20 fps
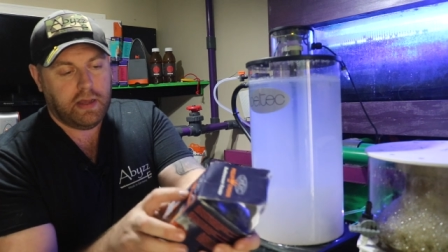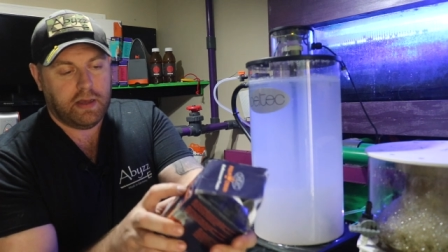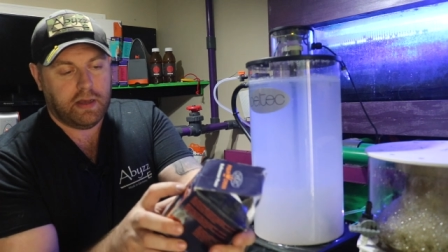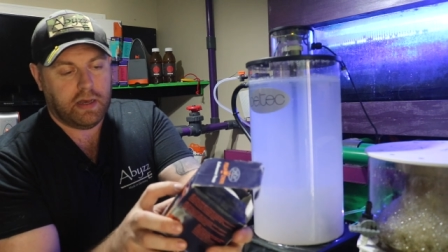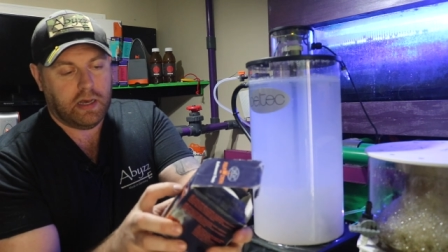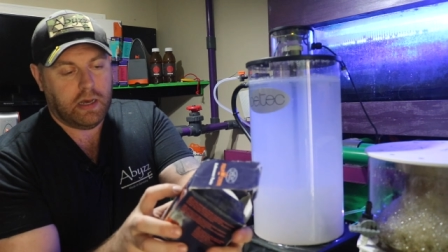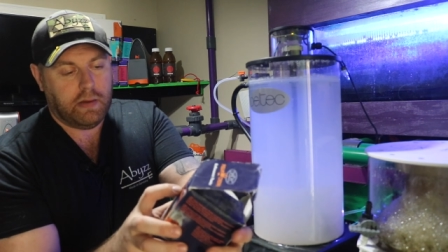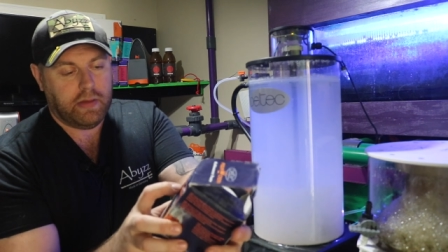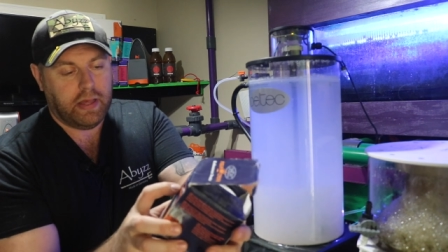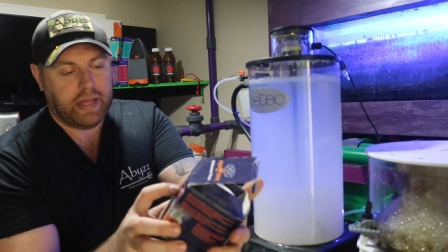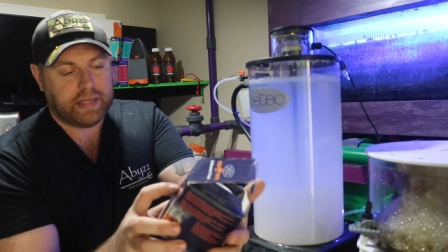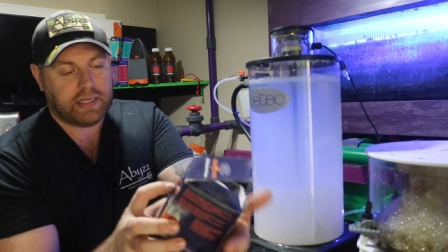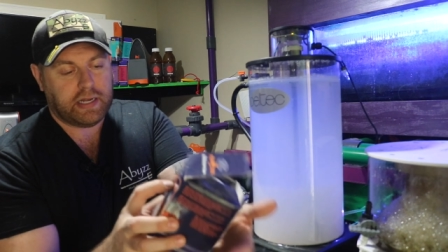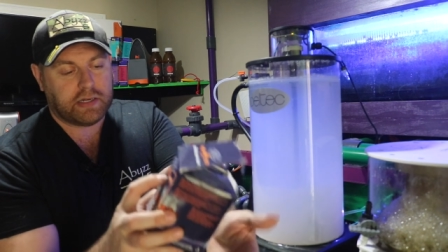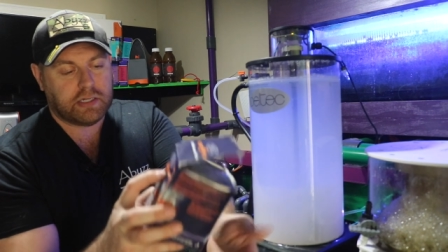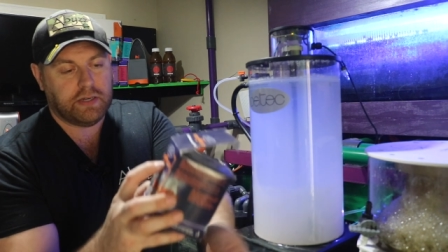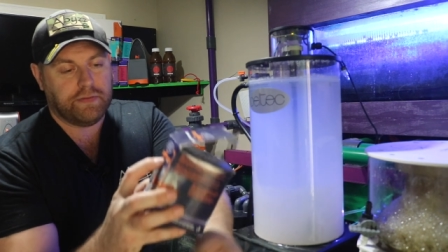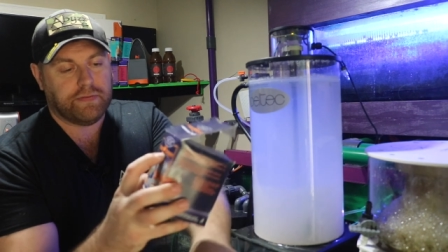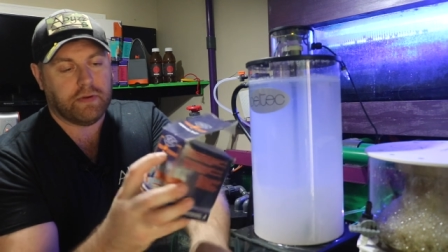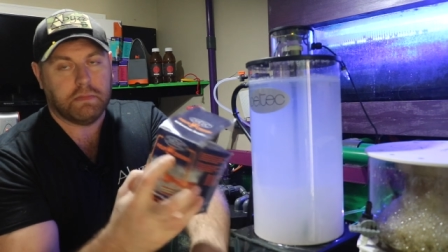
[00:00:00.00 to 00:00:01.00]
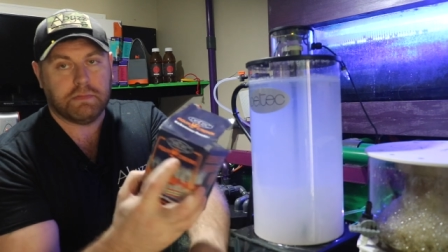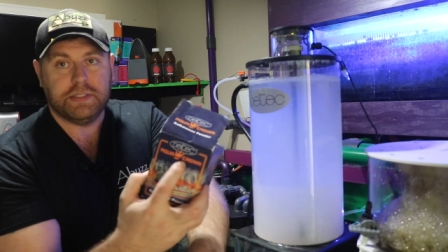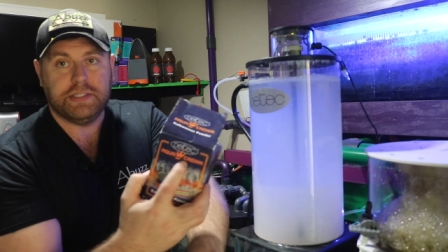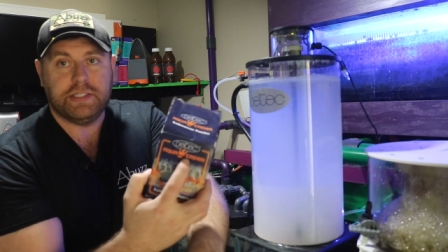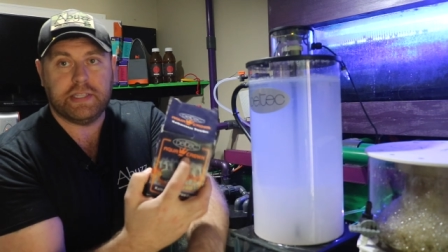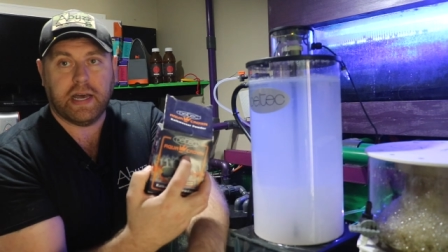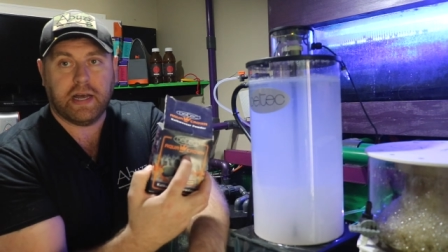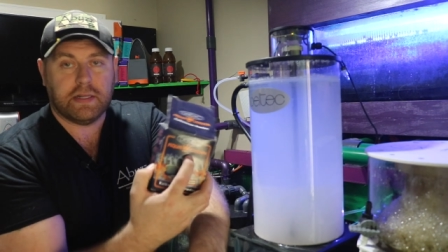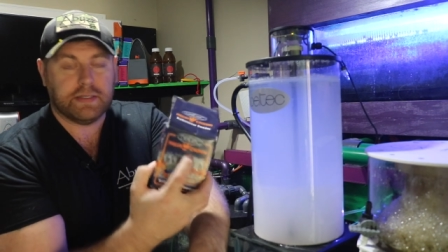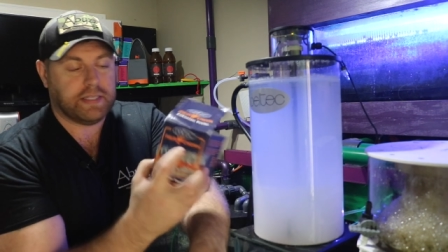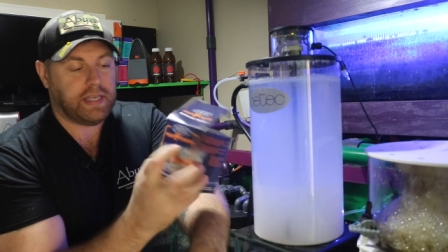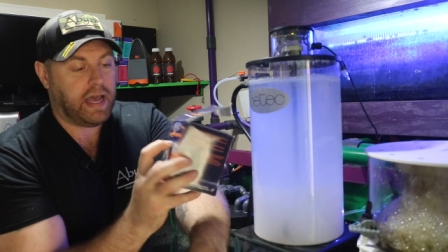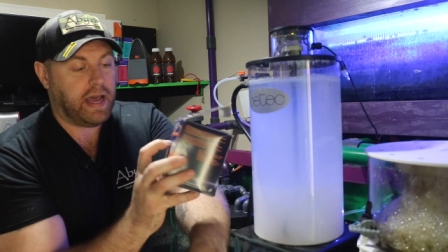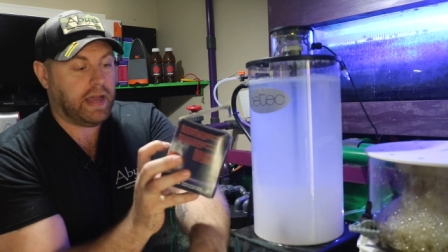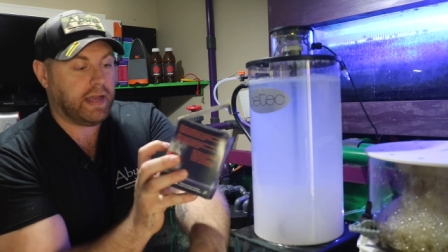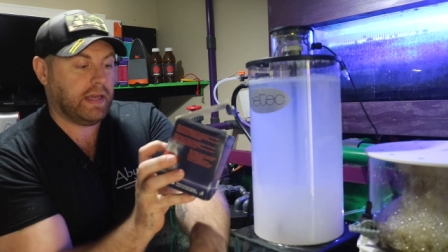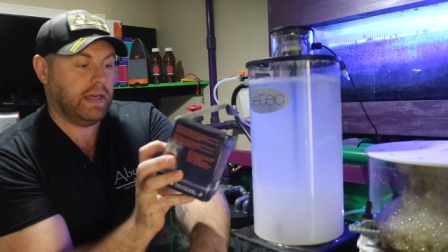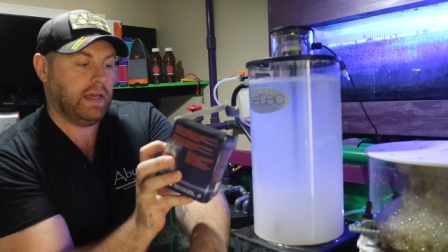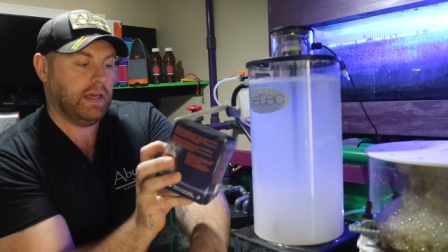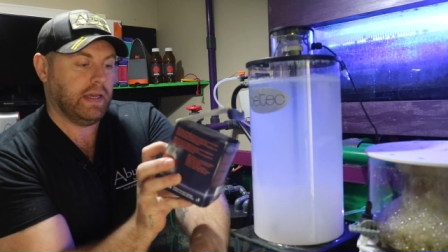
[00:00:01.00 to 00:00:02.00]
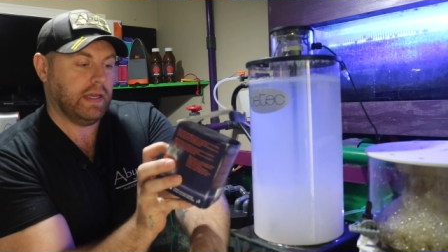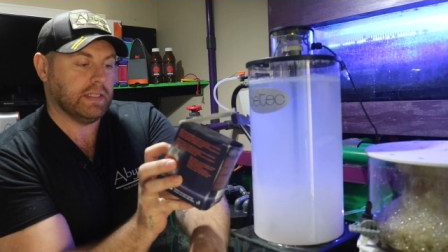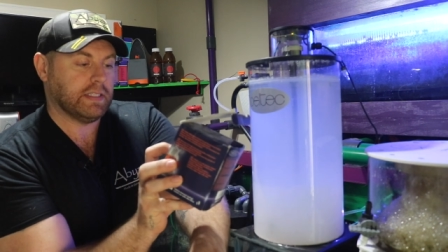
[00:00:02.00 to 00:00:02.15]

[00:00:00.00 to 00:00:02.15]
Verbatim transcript: Um, it's actually from Deltec.